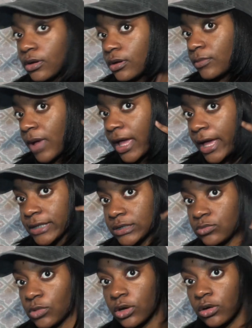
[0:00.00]
I got some
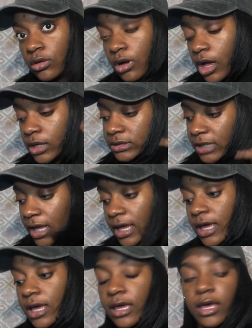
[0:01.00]
more Crocs. I
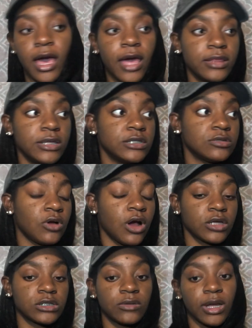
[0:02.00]
had gotten these
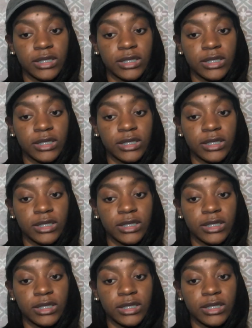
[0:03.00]
Crocs around